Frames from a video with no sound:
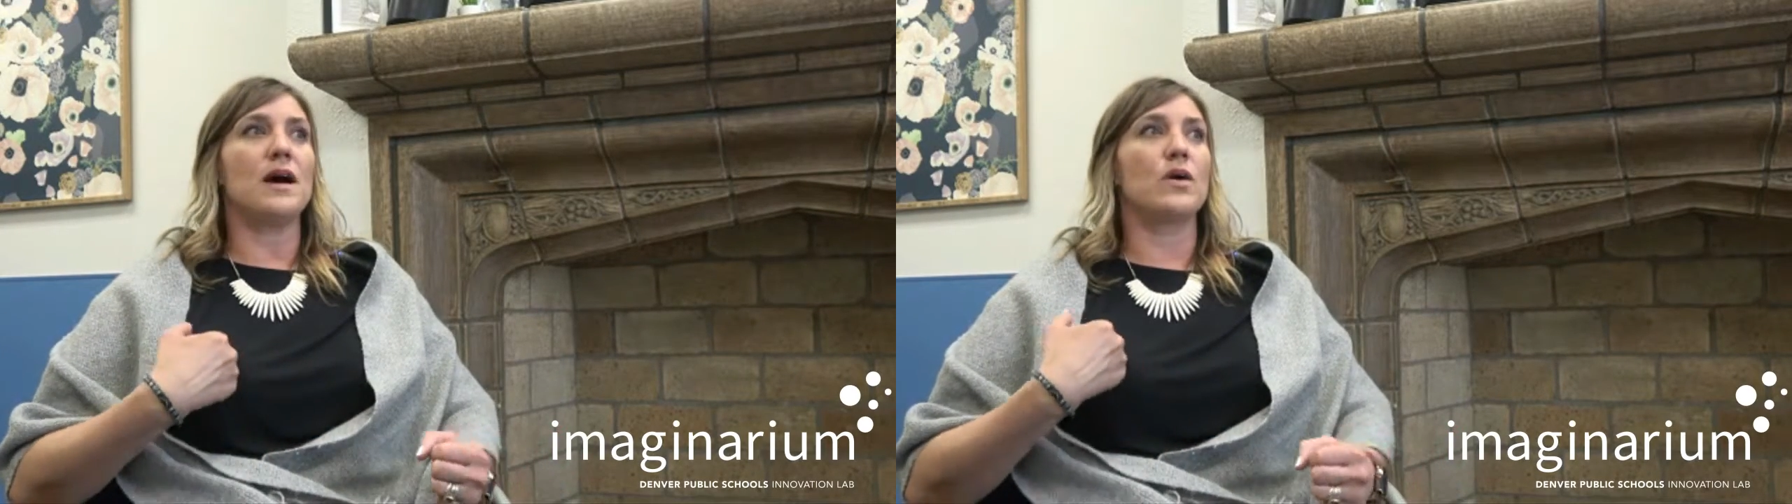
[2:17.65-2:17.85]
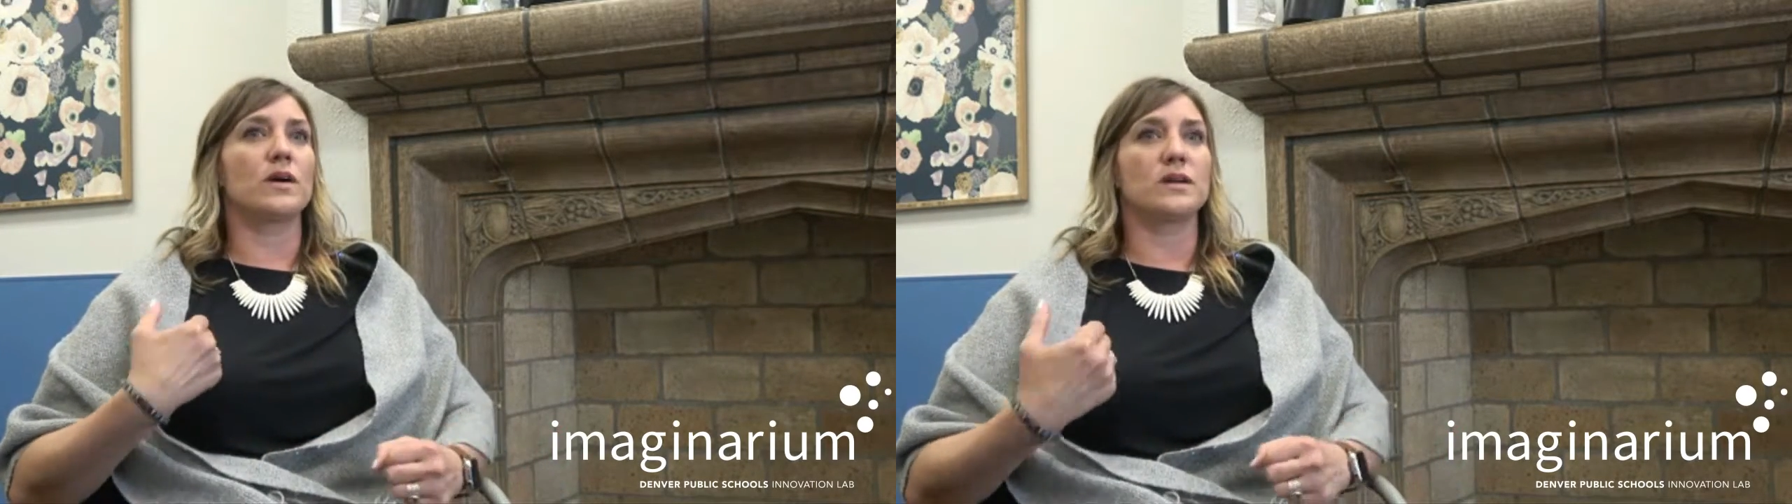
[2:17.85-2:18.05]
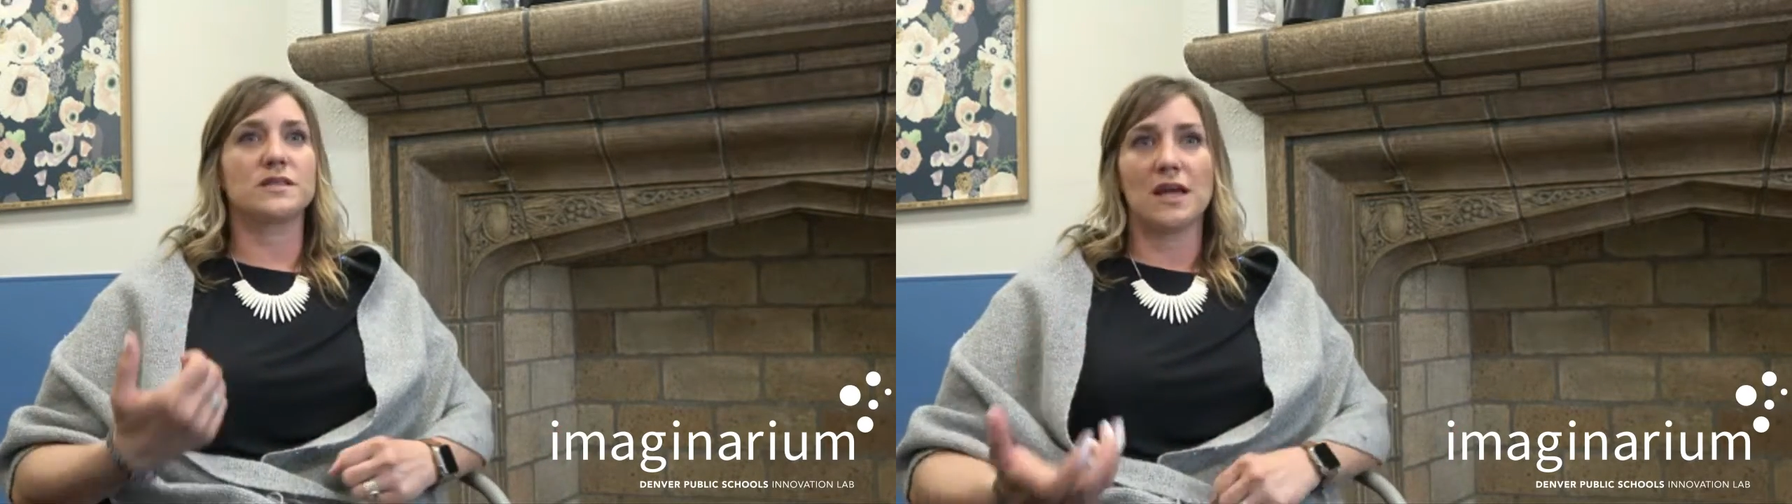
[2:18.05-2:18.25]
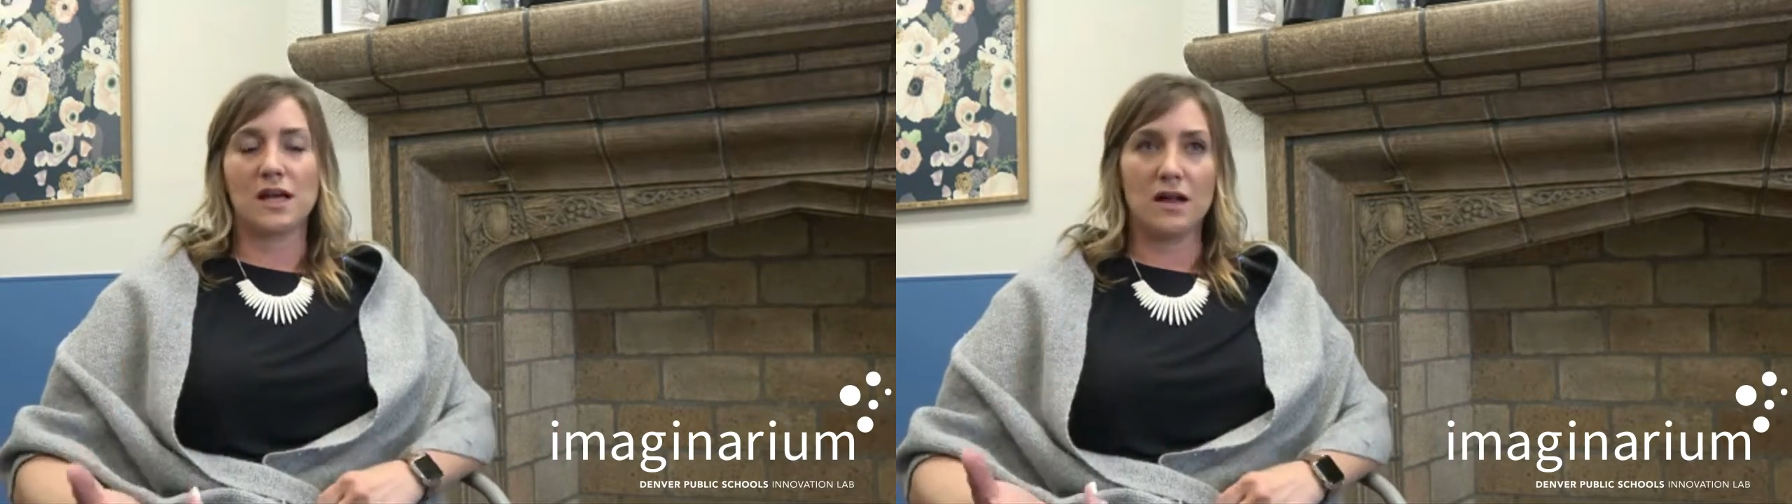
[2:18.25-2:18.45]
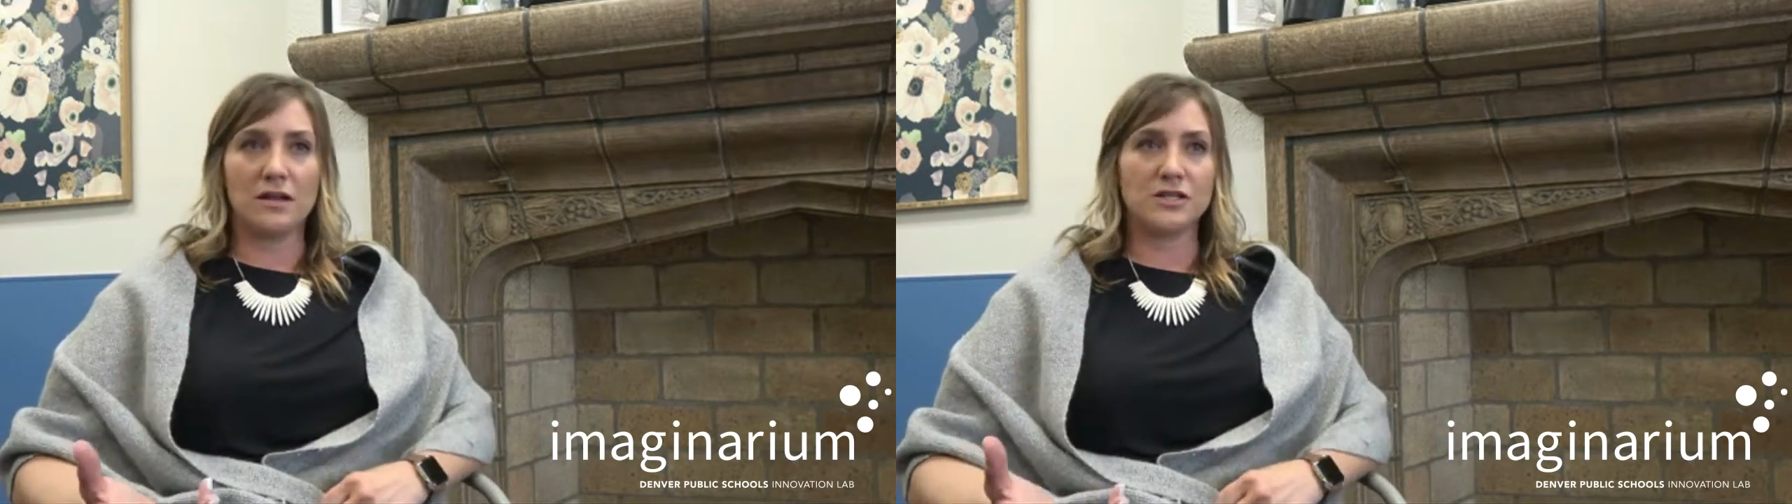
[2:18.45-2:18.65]
our
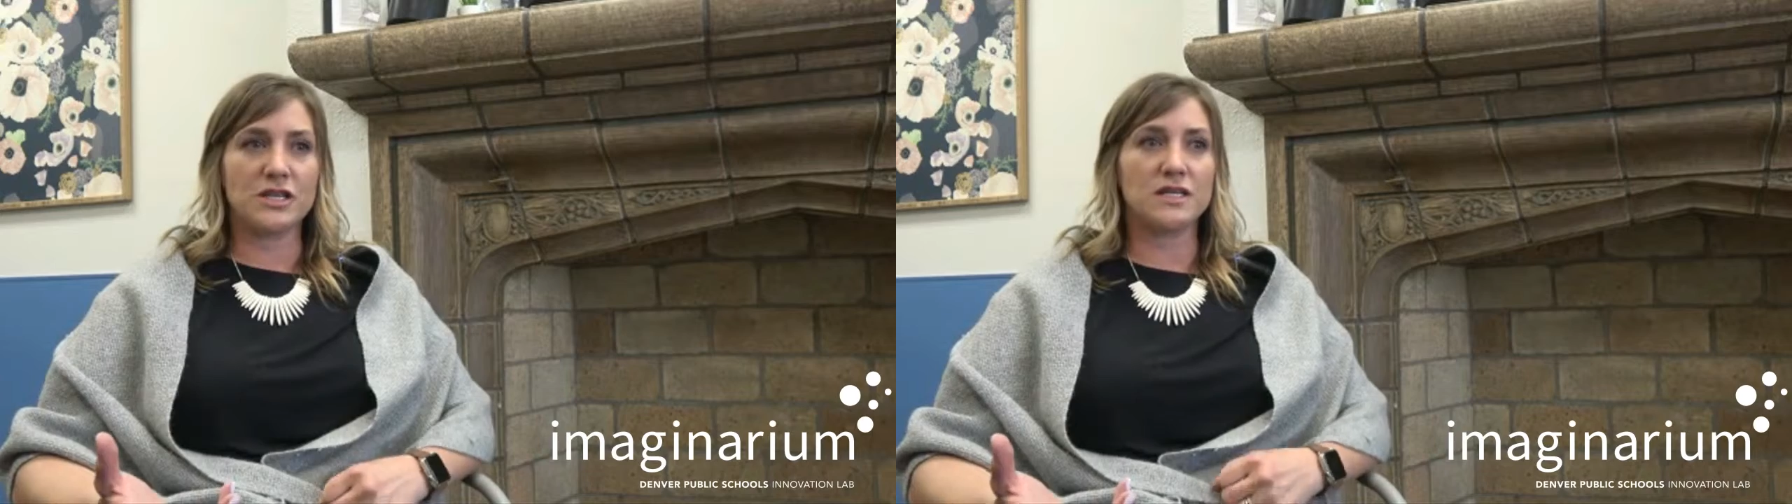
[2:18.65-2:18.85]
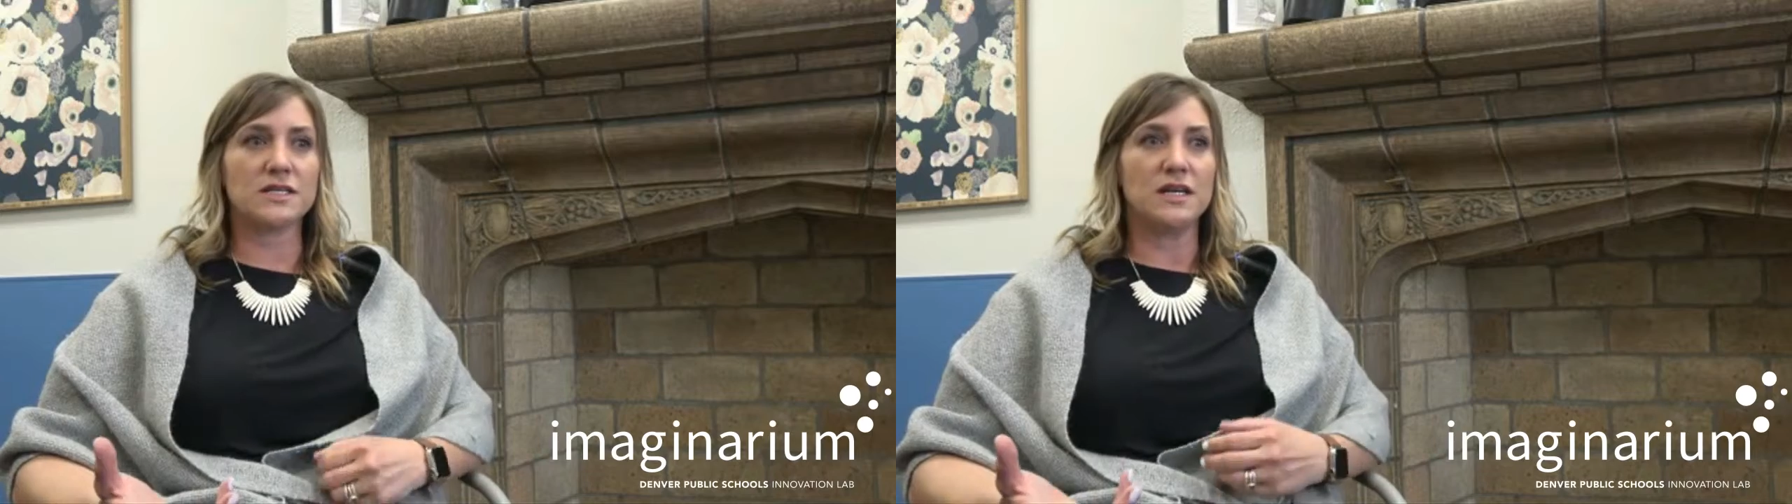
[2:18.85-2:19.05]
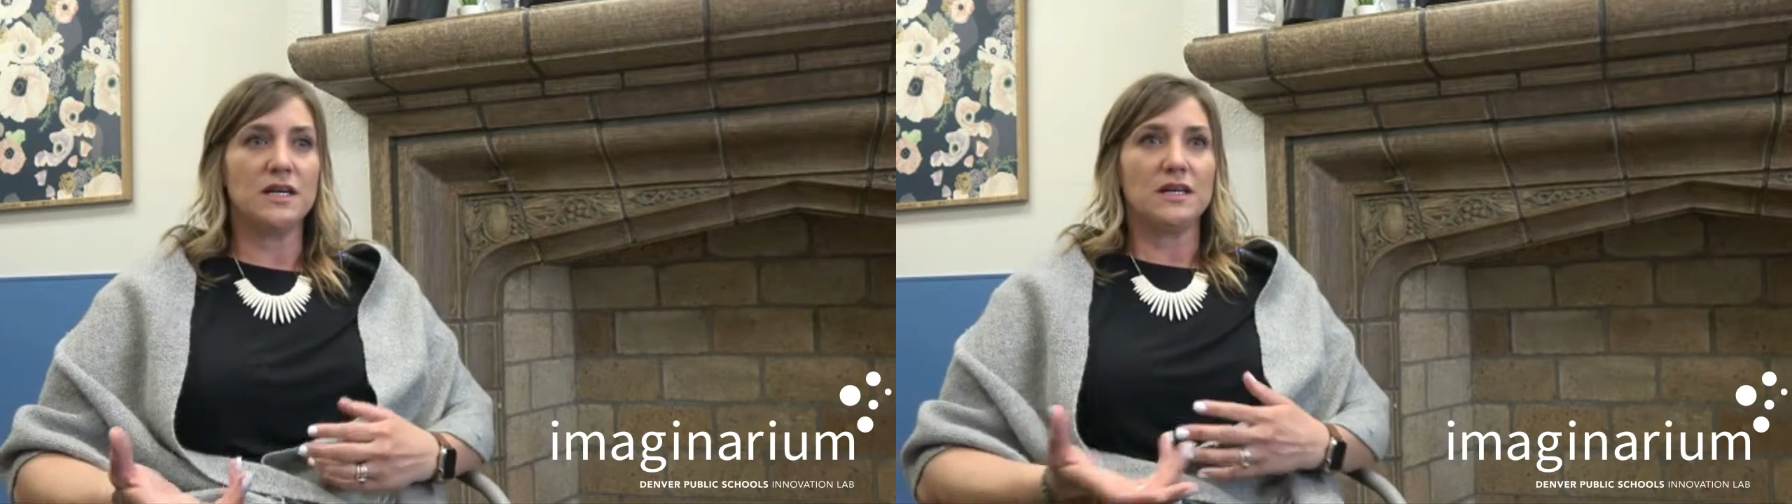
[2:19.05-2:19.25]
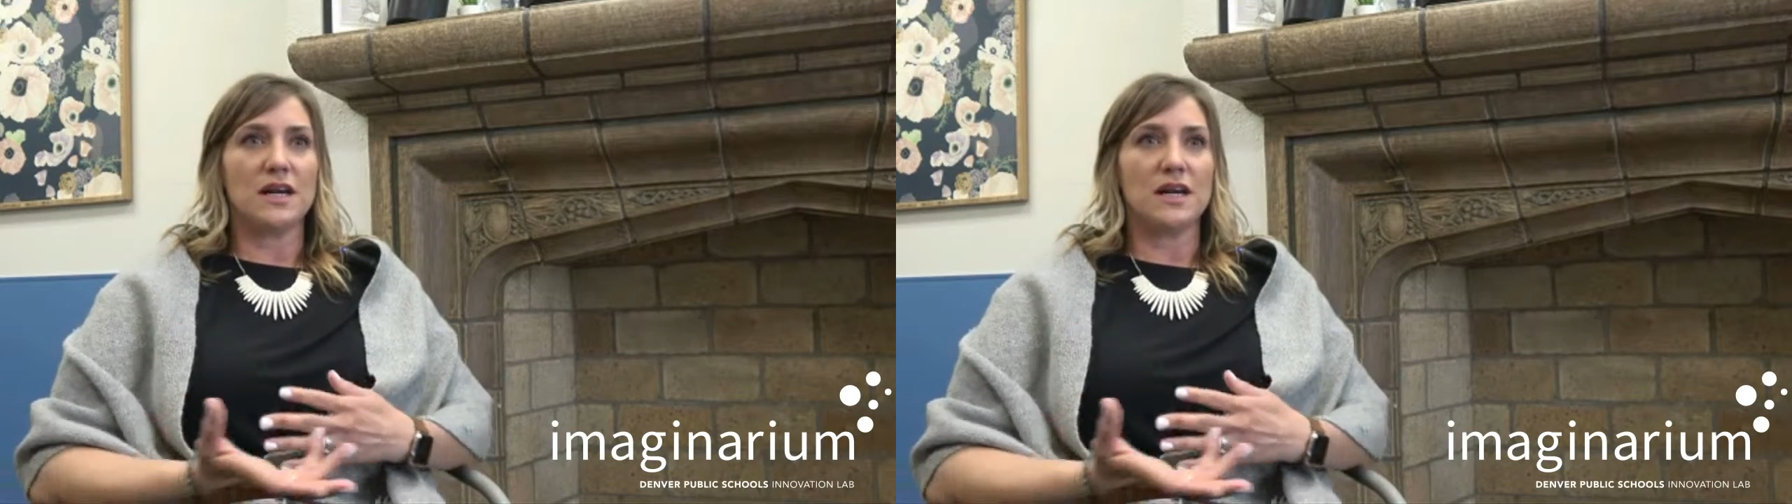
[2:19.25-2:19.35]
psychologist.